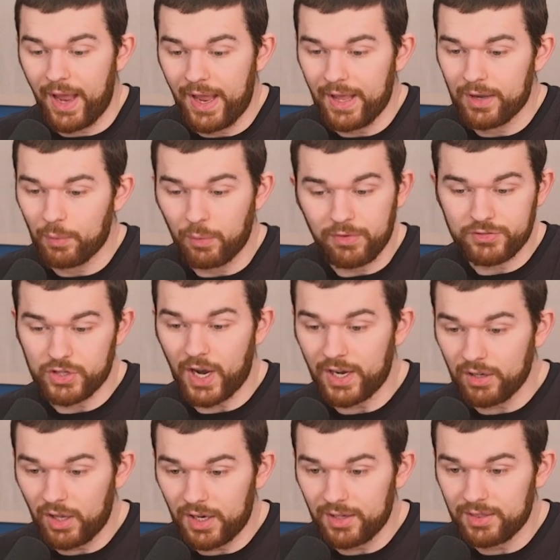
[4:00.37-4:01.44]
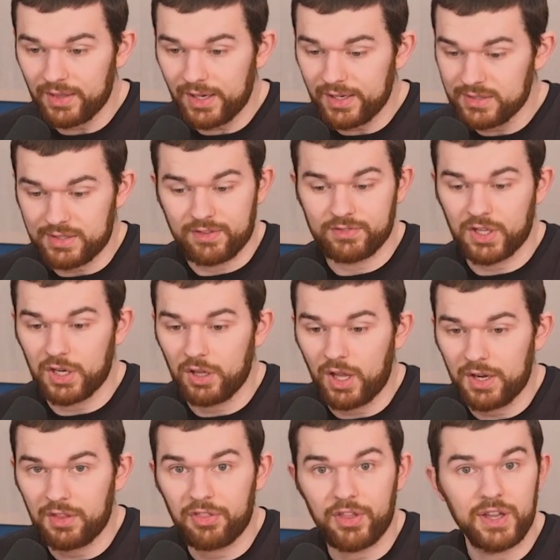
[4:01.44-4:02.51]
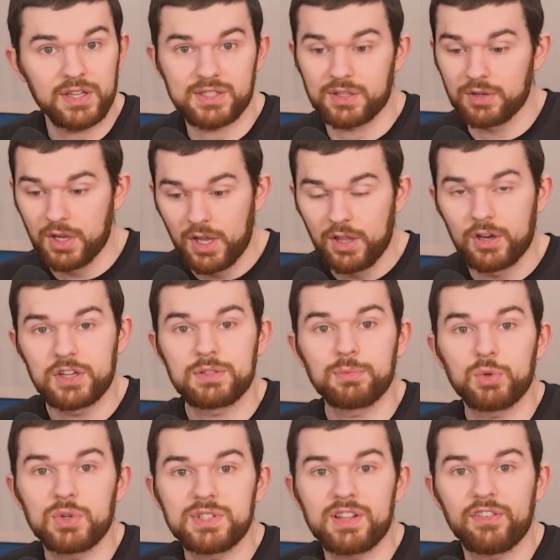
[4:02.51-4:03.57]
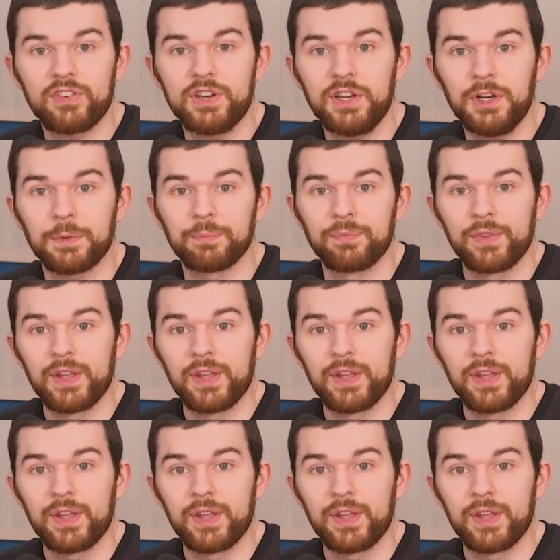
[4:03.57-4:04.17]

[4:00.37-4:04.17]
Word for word: And we've tried a lot of things. I've done a lot of things, and there's some cool stuff in here.